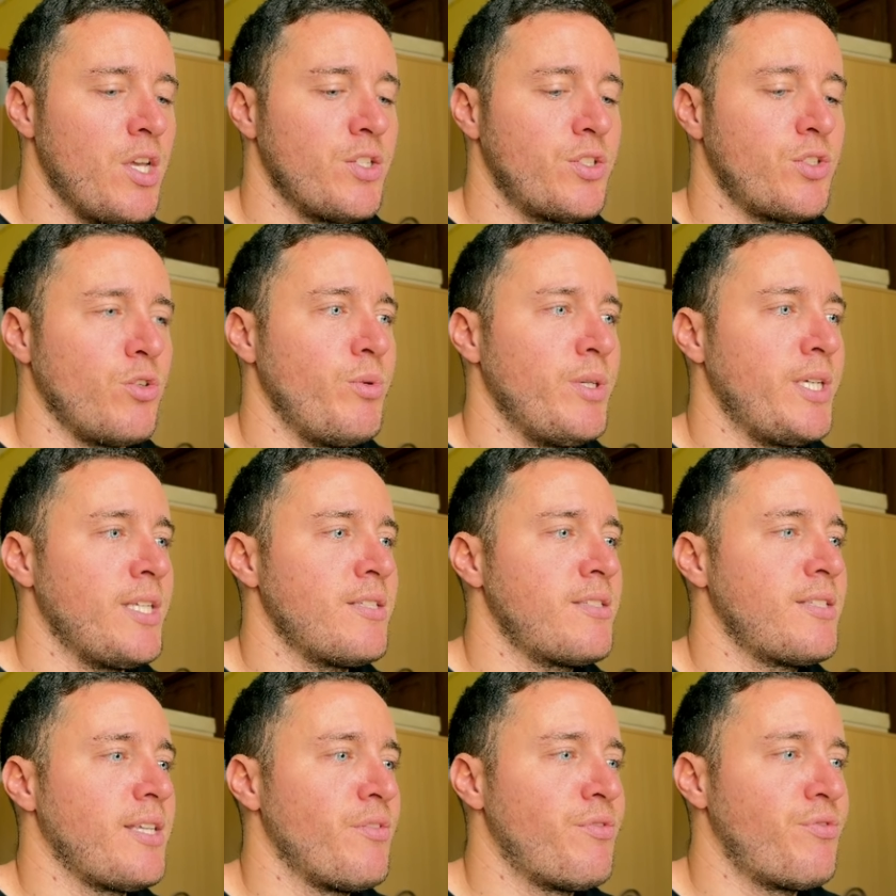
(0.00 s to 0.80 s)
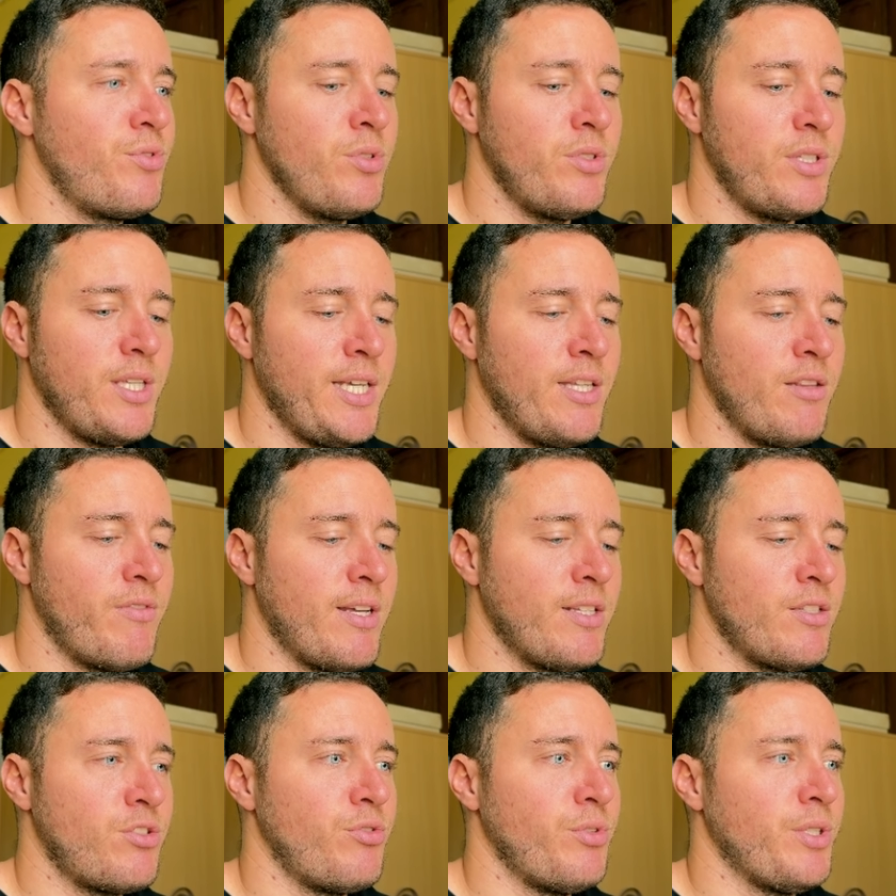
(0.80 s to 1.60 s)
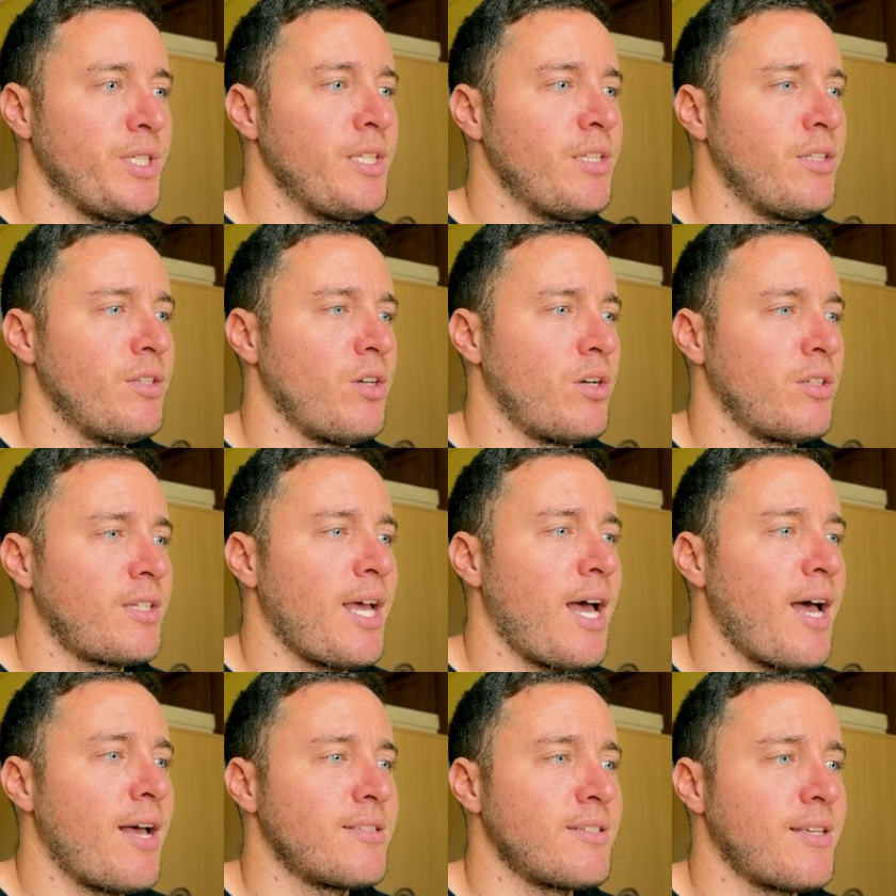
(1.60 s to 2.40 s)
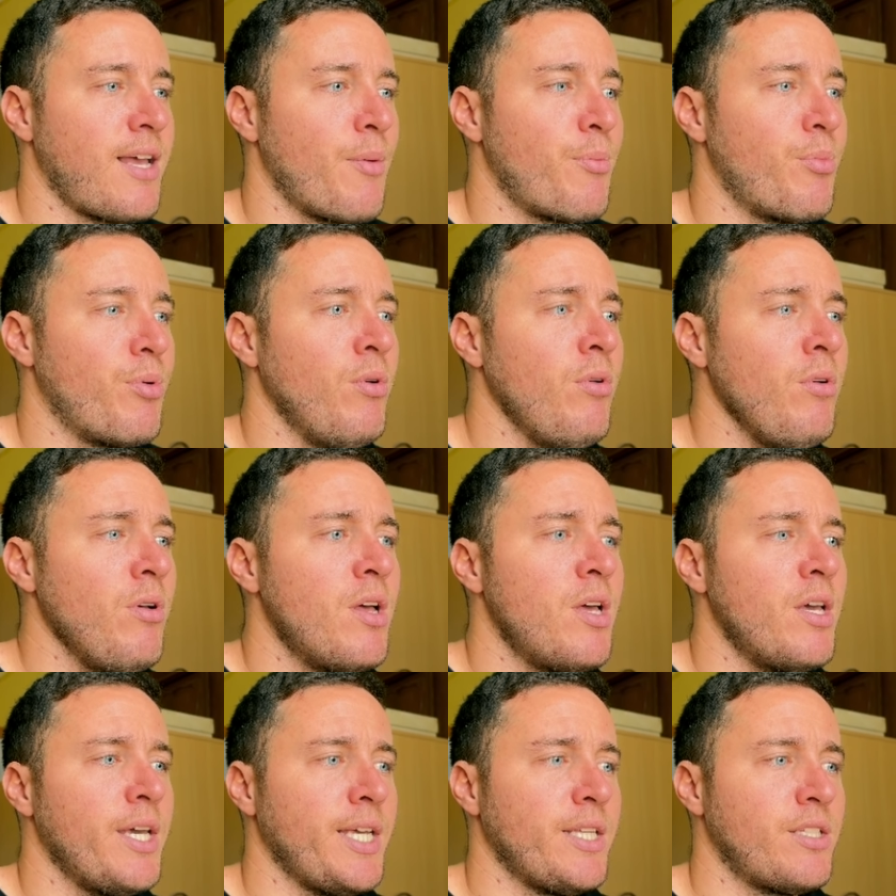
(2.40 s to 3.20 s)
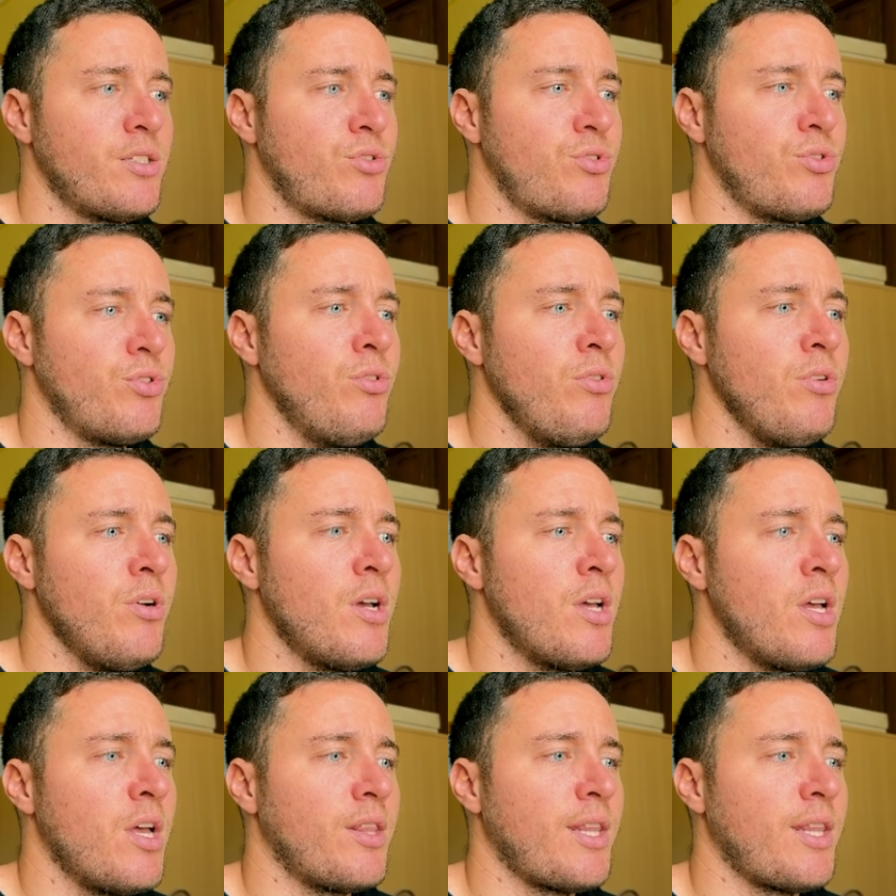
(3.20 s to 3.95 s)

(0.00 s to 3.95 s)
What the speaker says: So we can say fruit inventory dot has apple, it's true.